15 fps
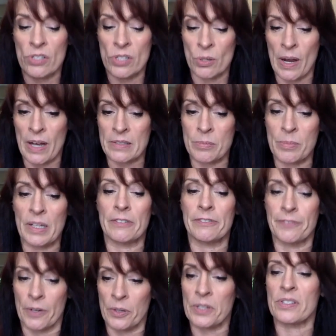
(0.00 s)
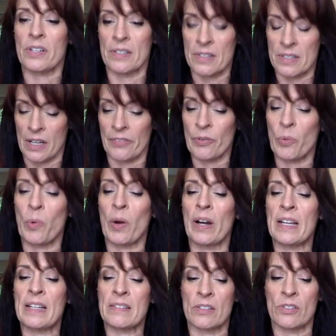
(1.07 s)
You asked me to focus on
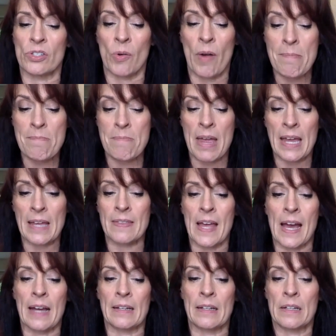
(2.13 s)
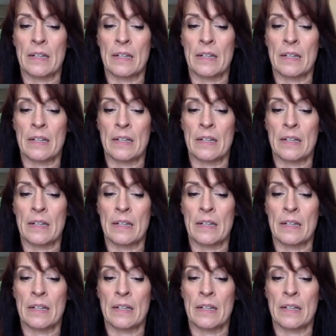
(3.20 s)
self-awareness. And so I made that